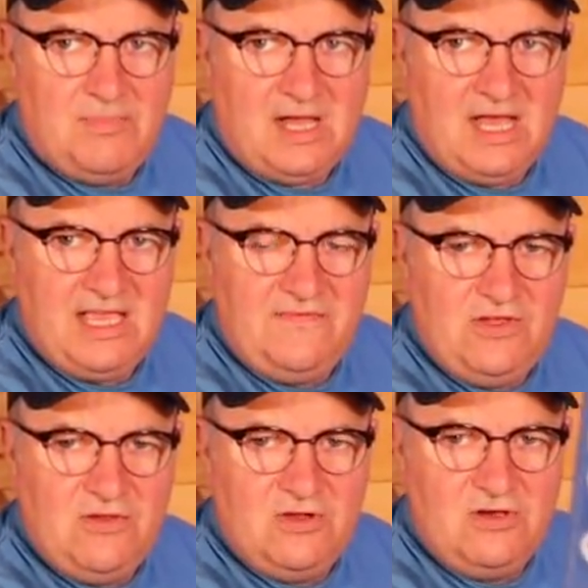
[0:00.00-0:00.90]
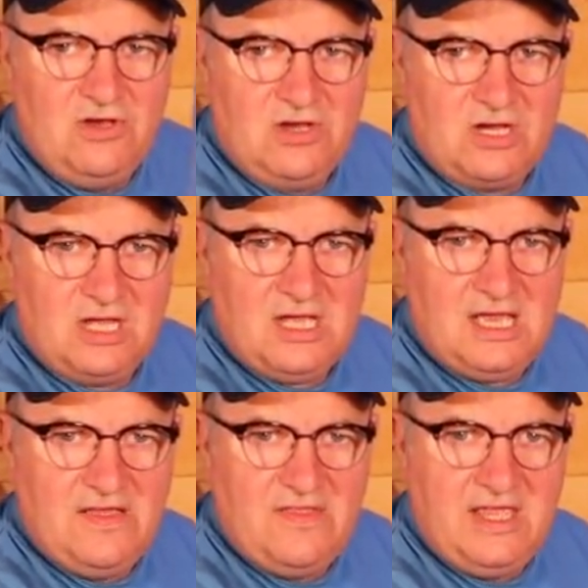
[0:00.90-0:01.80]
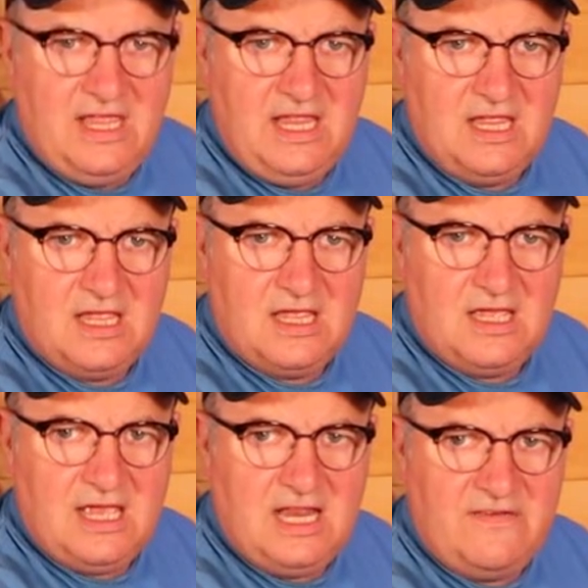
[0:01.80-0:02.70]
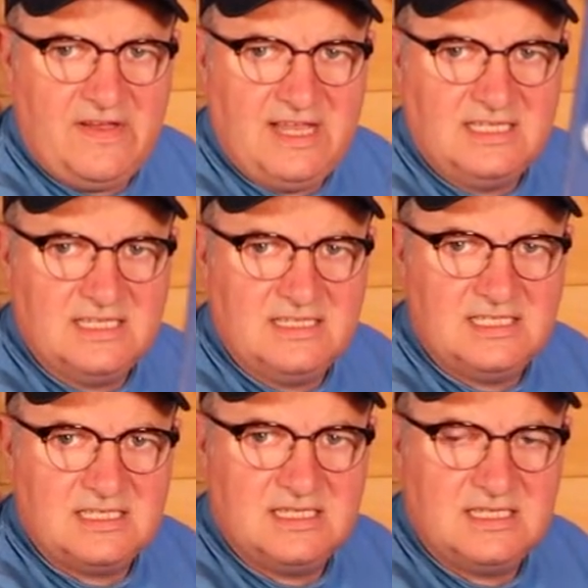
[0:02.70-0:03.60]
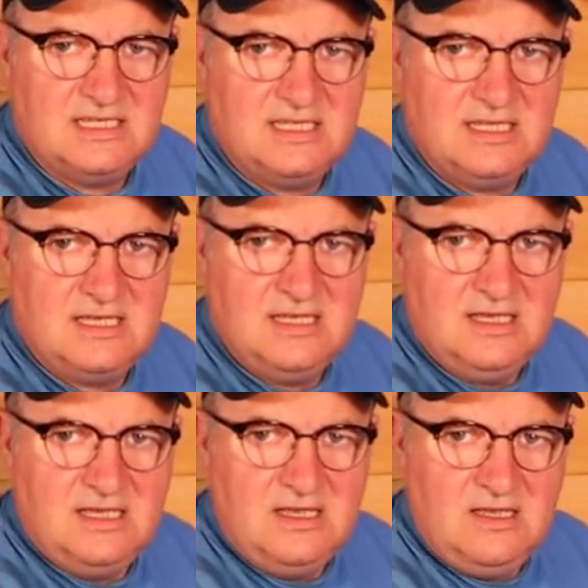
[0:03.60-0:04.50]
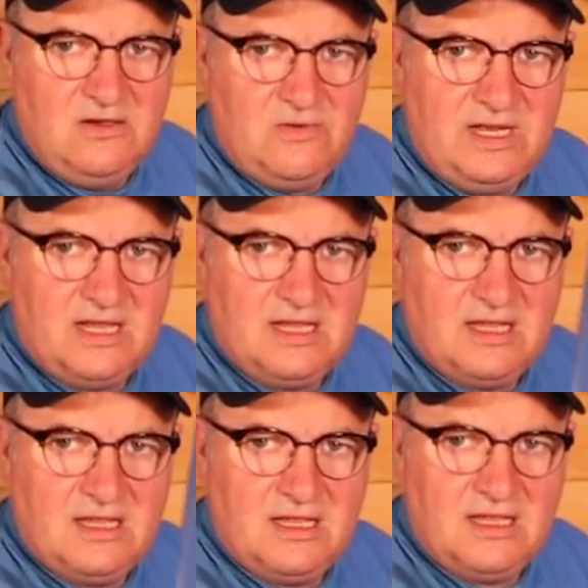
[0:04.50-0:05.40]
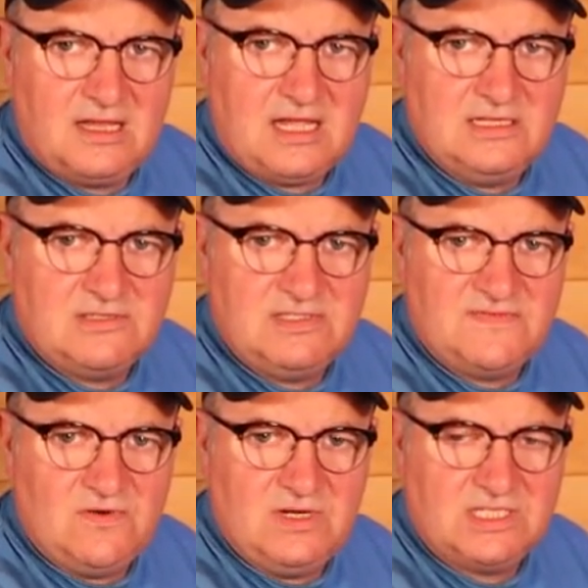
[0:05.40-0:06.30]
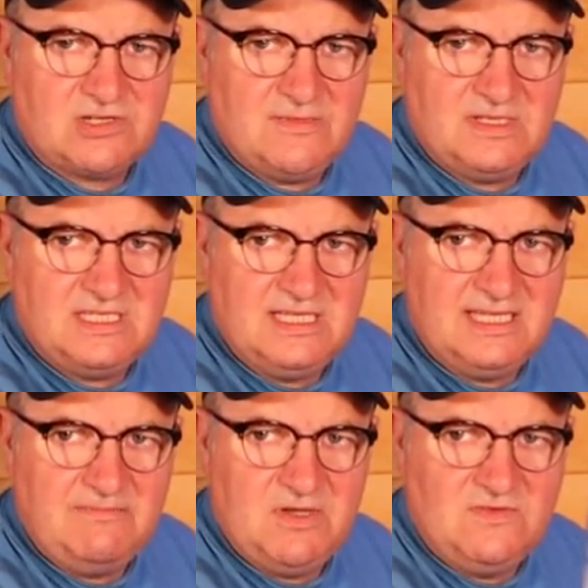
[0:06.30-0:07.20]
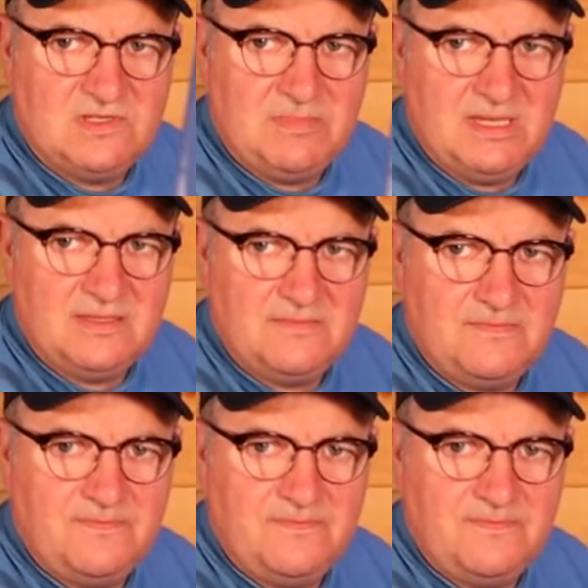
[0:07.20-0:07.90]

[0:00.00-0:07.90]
but if you look at the elevators, when it goes to its full extremities it moves a bit,